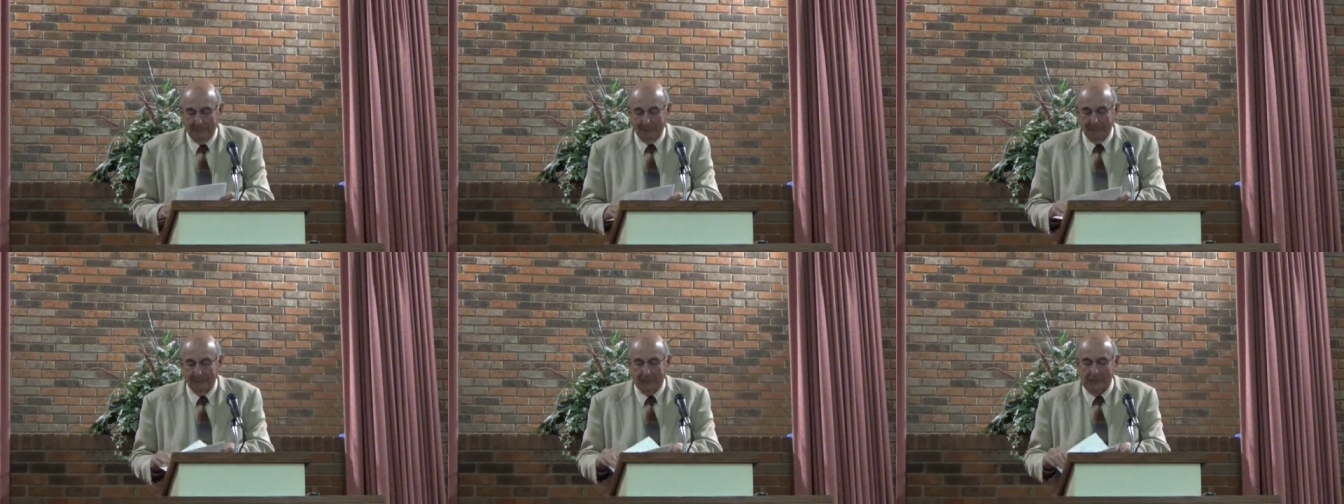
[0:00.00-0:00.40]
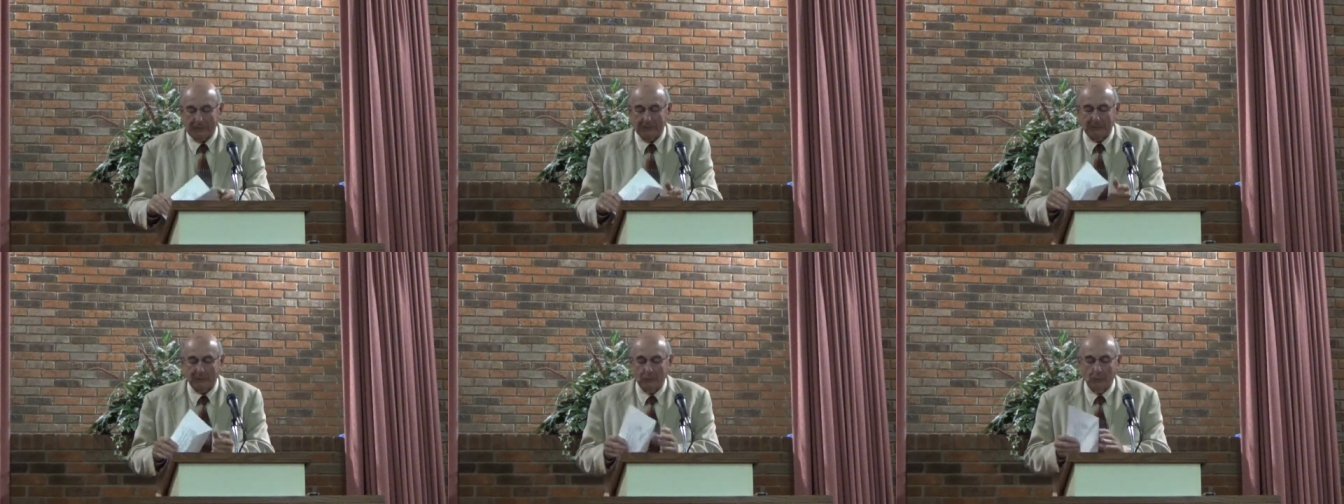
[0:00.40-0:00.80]
The
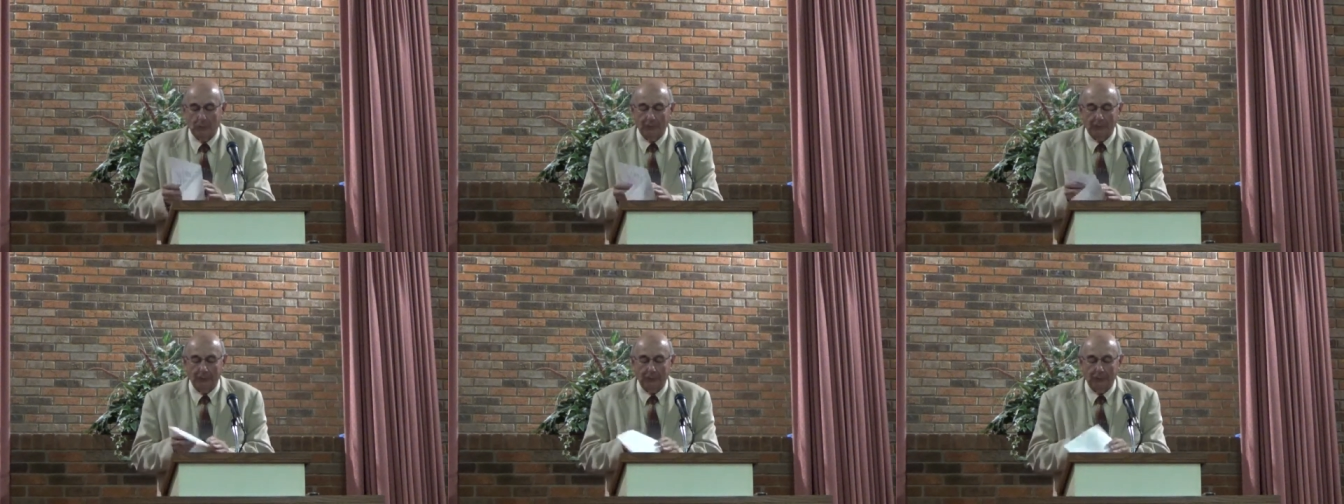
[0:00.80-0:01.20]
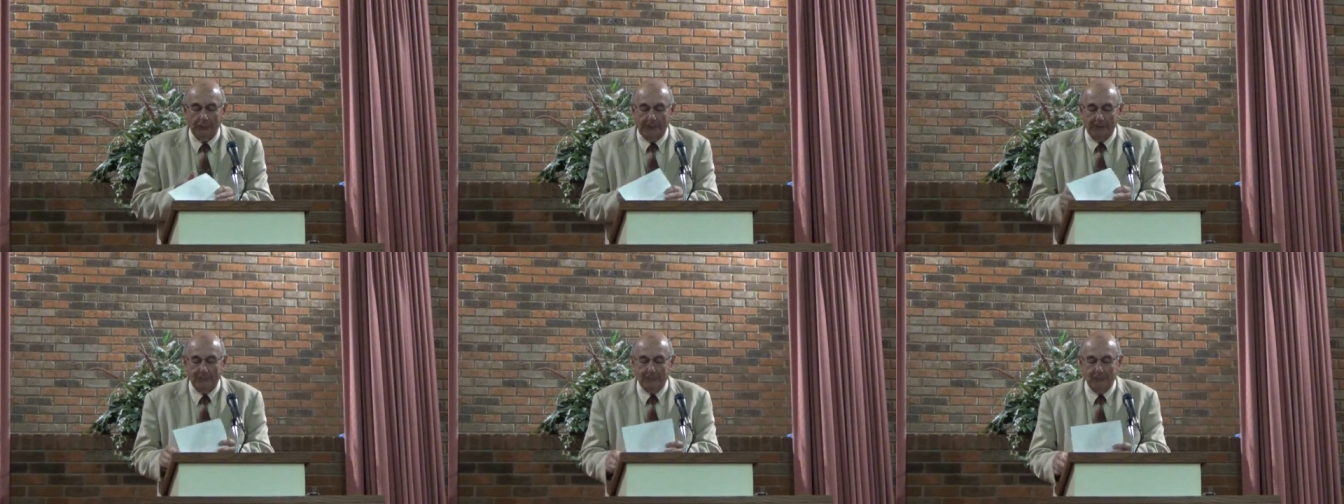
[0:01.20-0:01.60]
text was
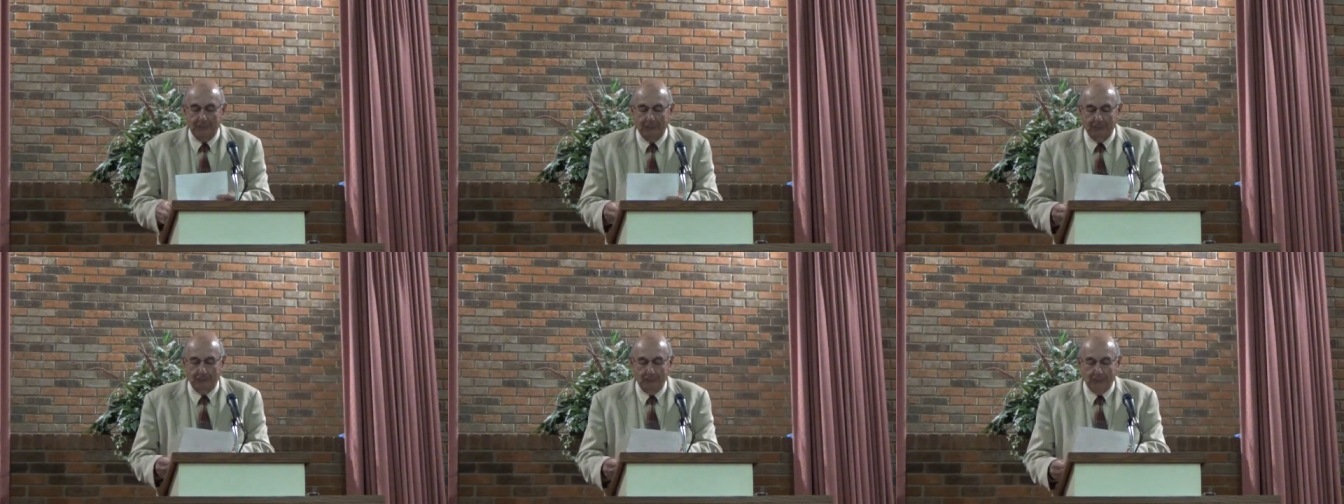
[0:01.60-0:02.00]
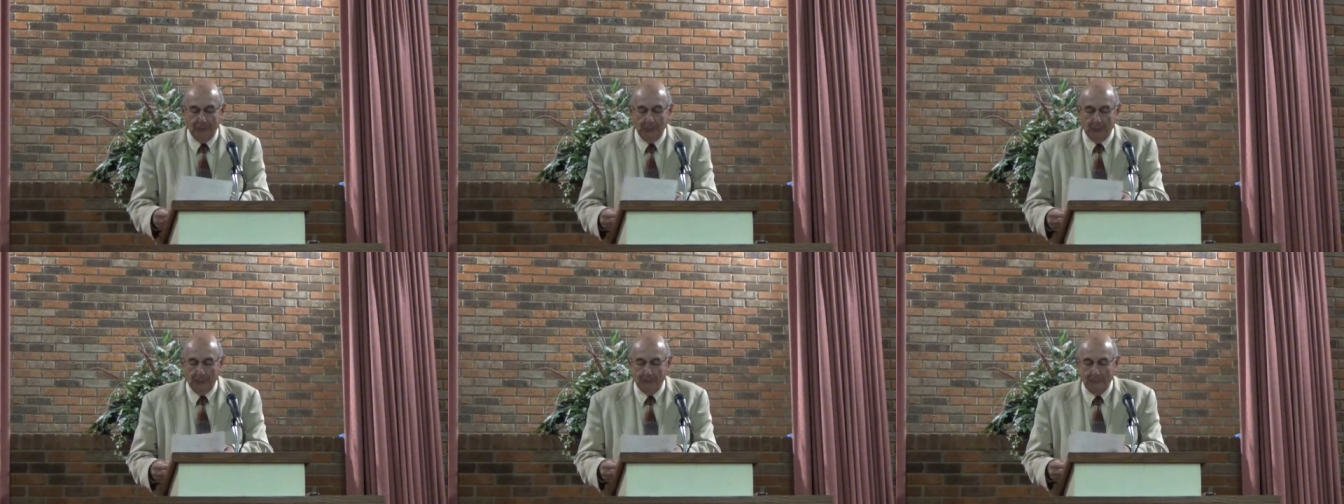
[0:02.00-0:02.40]
read
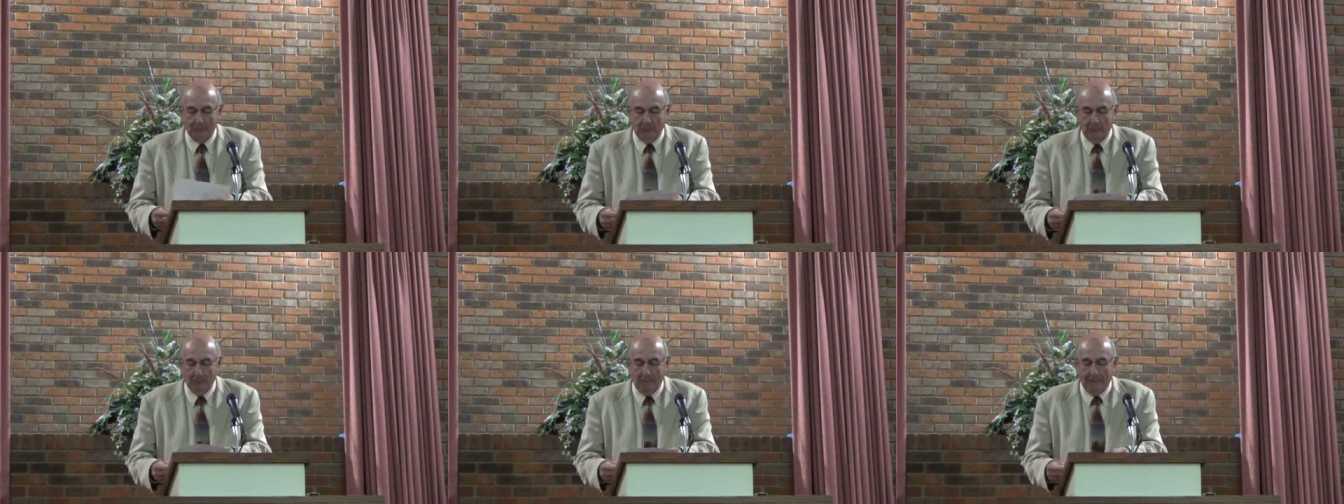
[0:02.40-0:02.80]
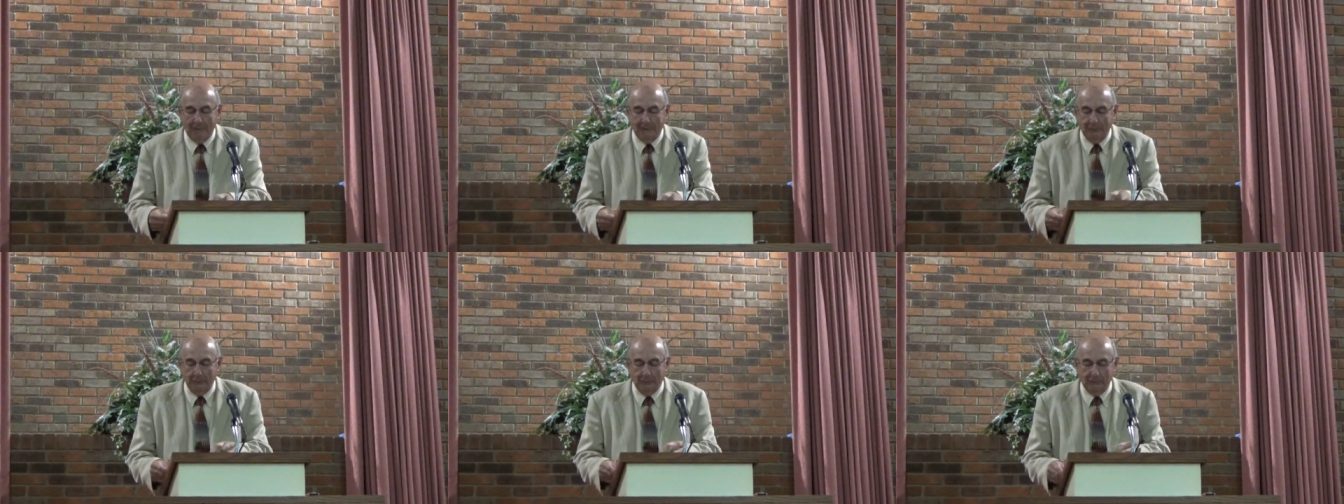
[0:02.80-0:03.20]
to us from
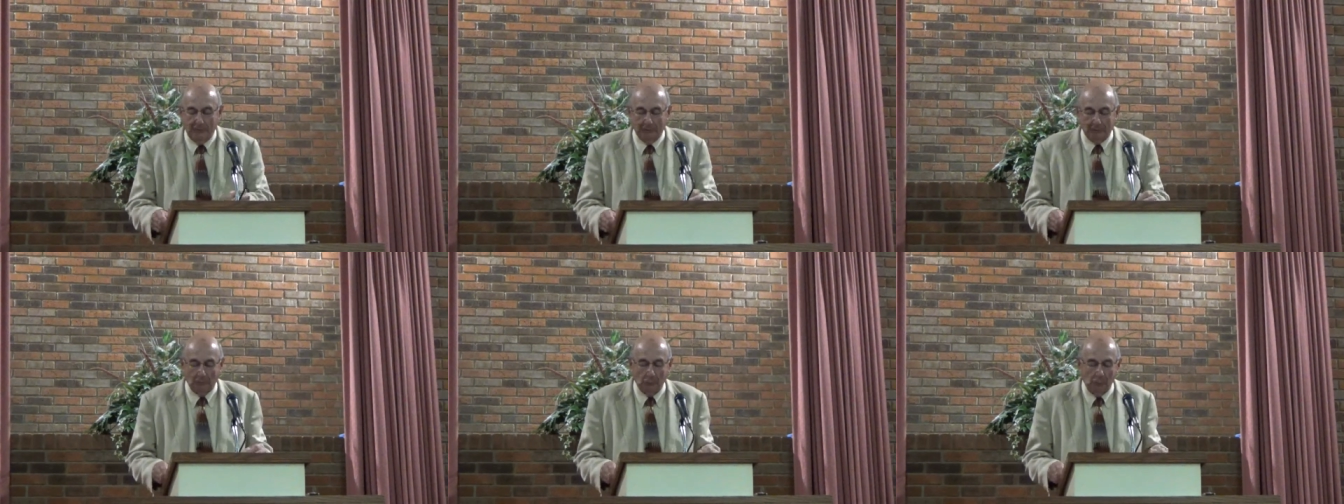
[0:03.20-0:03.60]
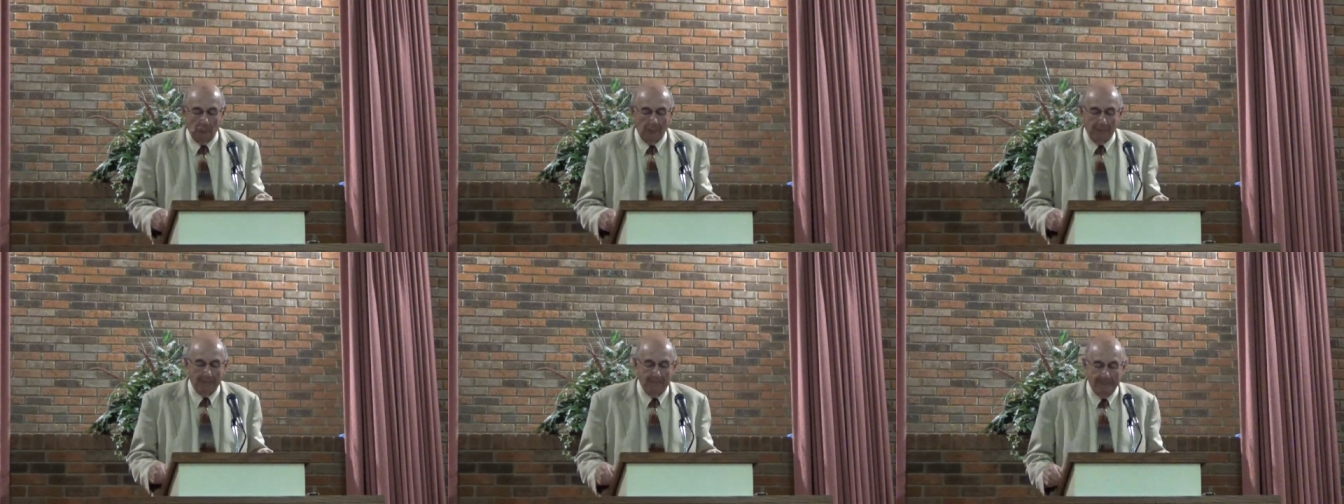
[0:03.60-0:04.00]
Matthew chapter
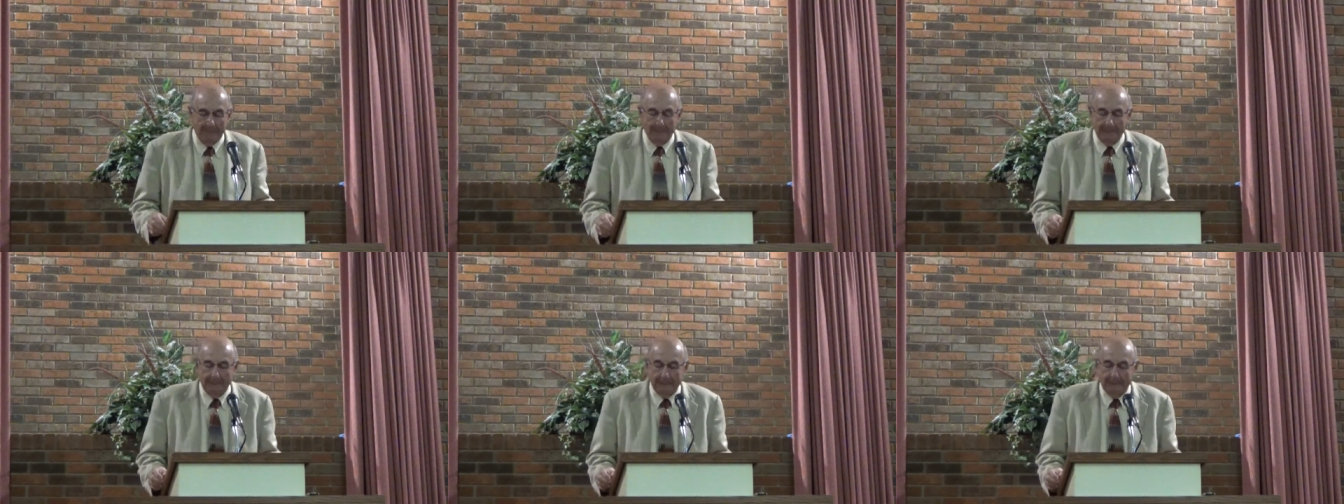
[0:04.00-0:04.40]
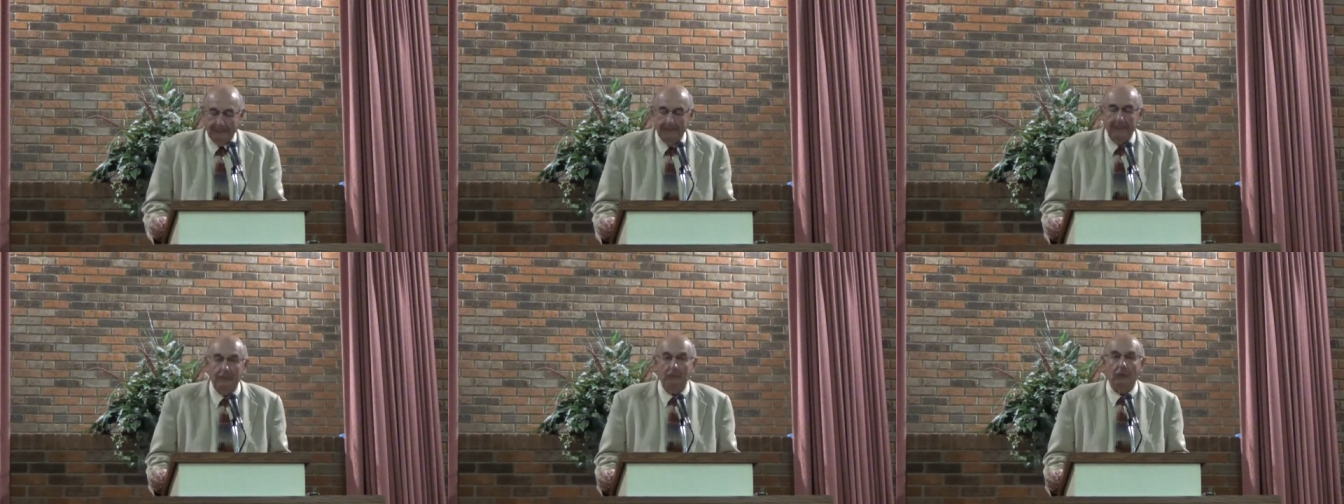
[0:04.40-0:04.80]
1,
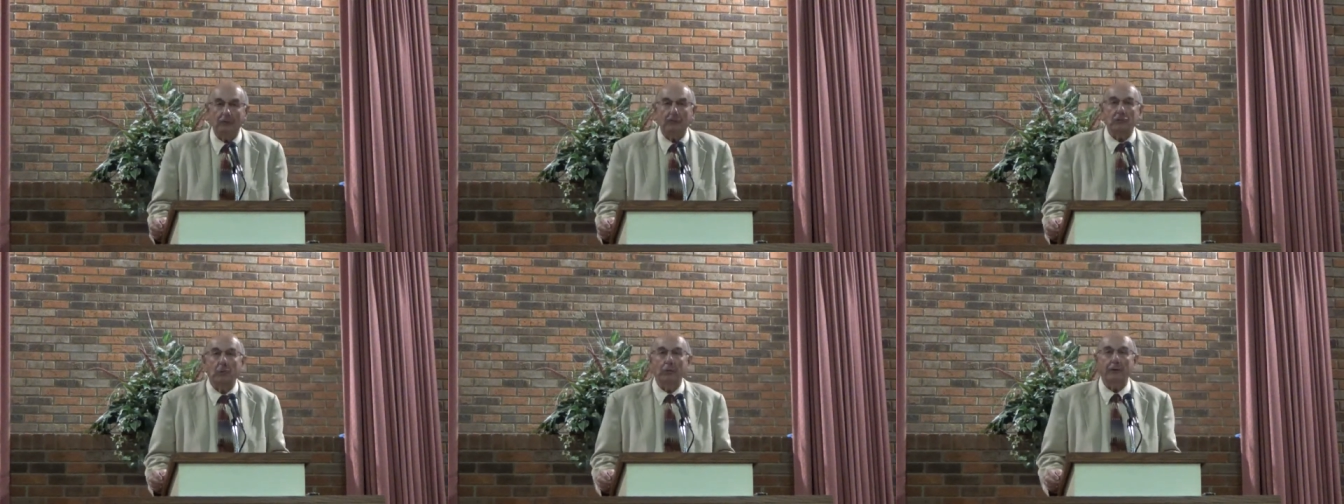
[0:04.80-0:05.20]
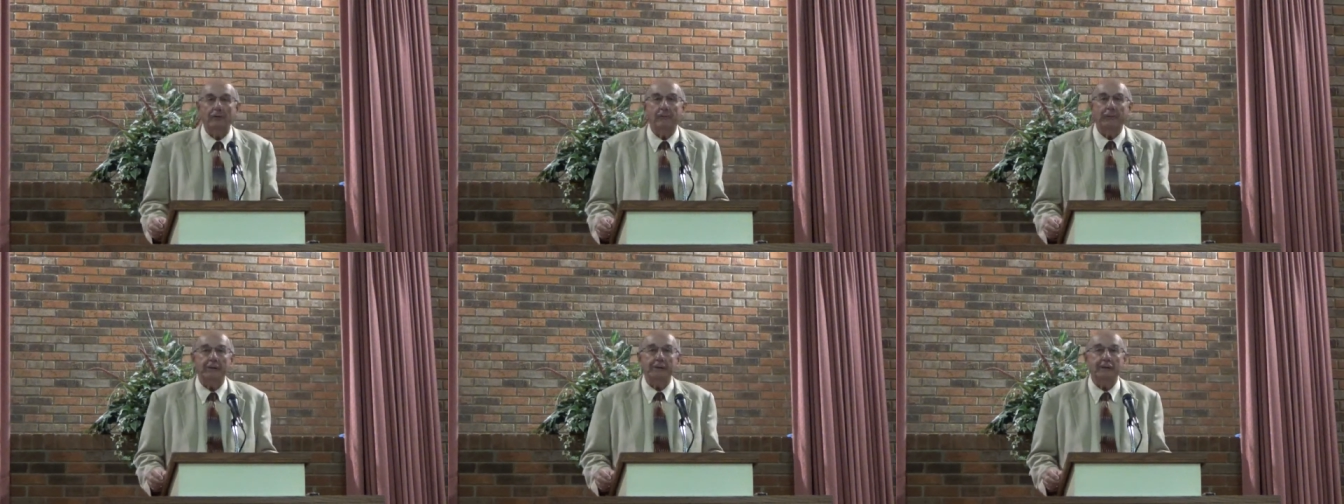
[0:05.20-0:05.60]
verse
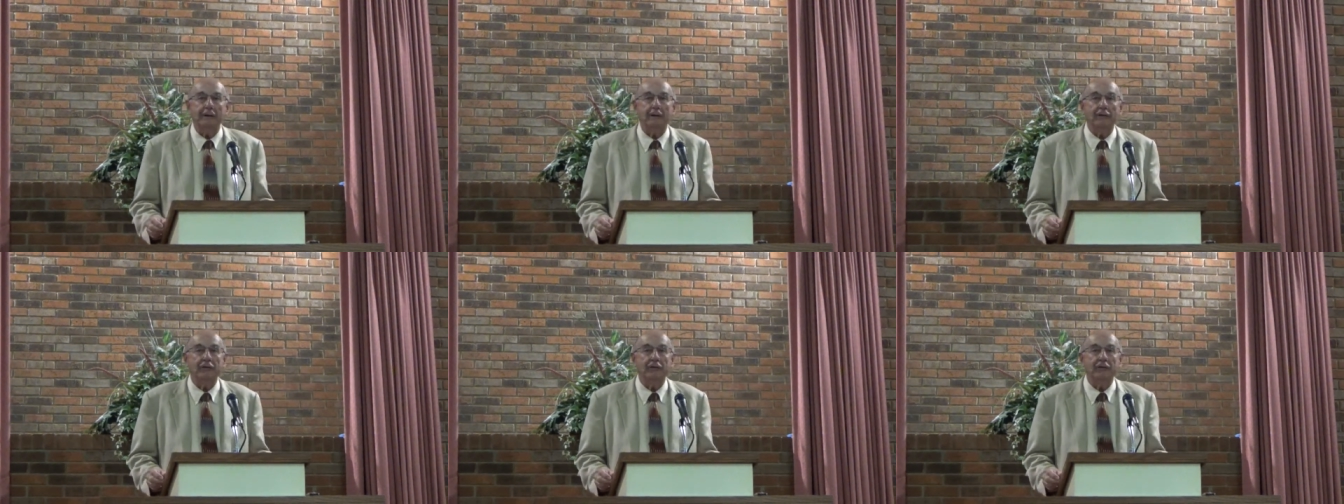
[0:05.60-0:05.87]
23.